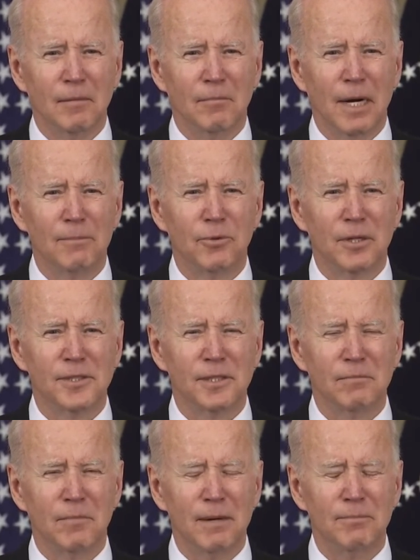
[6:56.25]
My
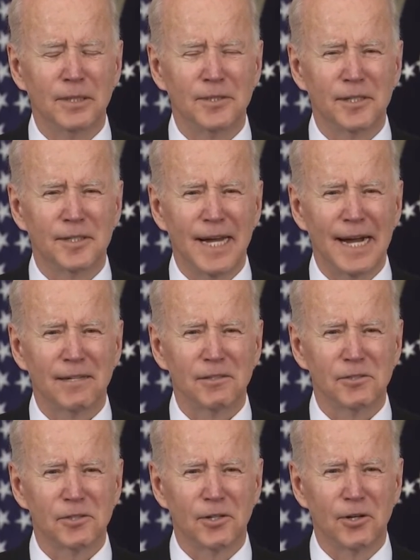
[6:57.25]
budget
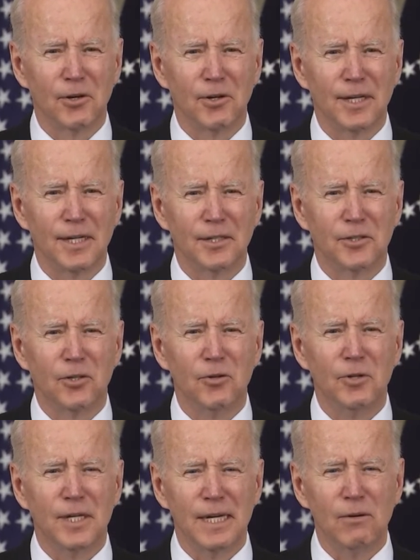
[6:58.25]
tackles security in
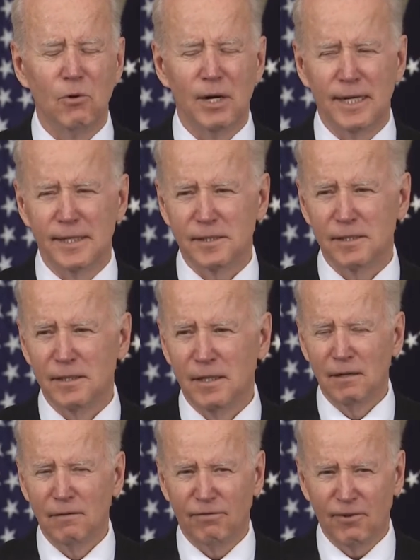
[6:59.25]
two key ways.
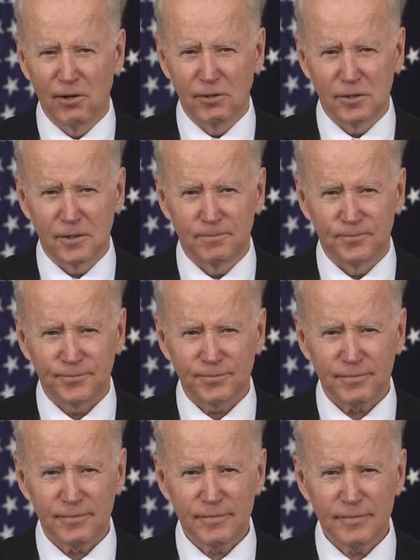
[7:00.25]
First,
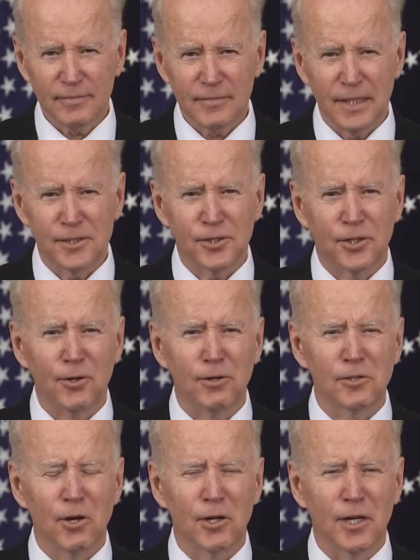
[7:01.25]
it
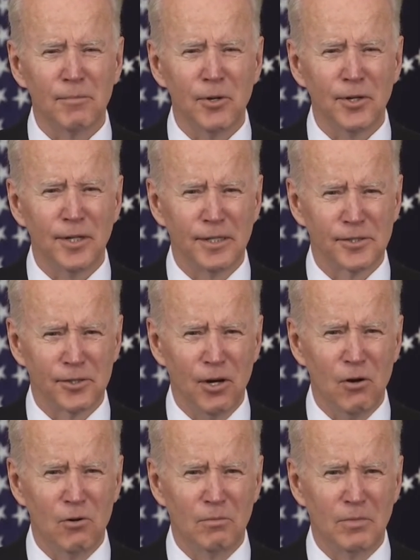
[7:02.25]
secures our communities at
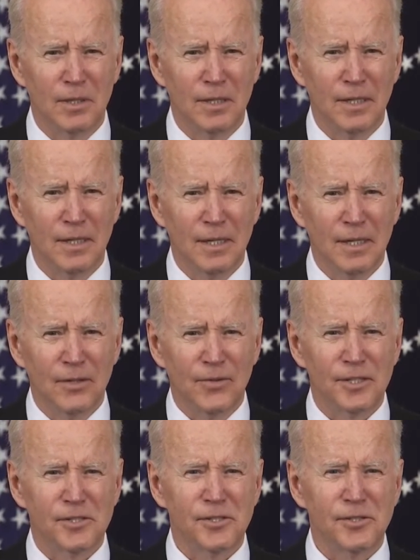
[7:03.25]
home.
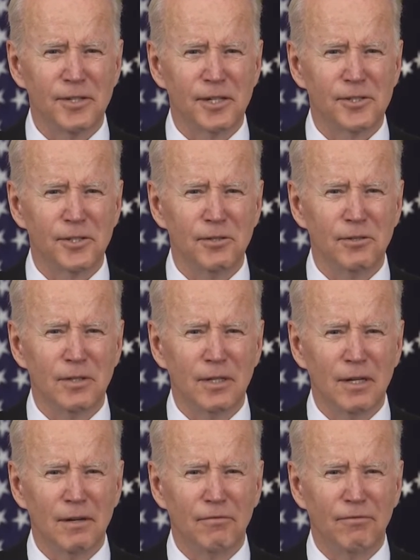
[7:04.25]
This is an issue
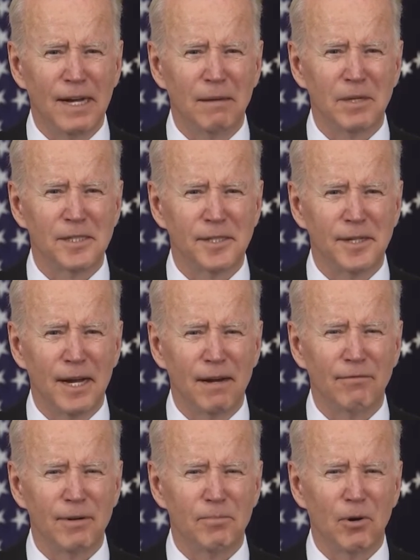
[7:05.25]
families in
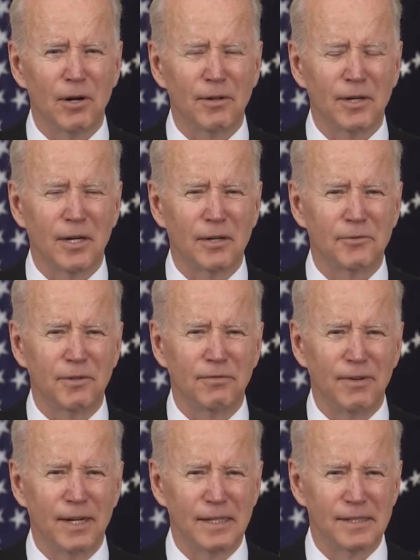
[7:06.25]
every part of the country
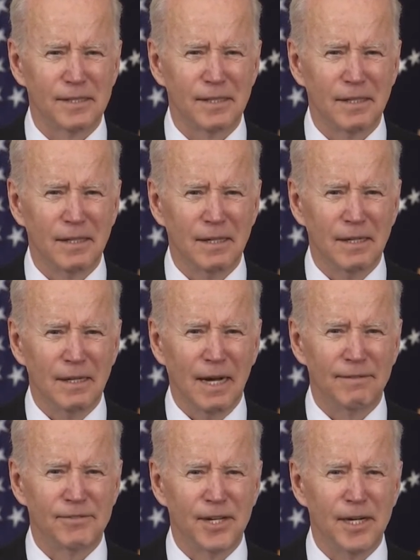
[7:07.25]
face.
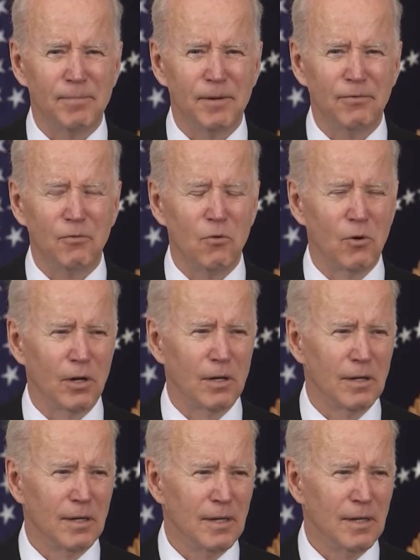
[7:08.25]
I've said it before.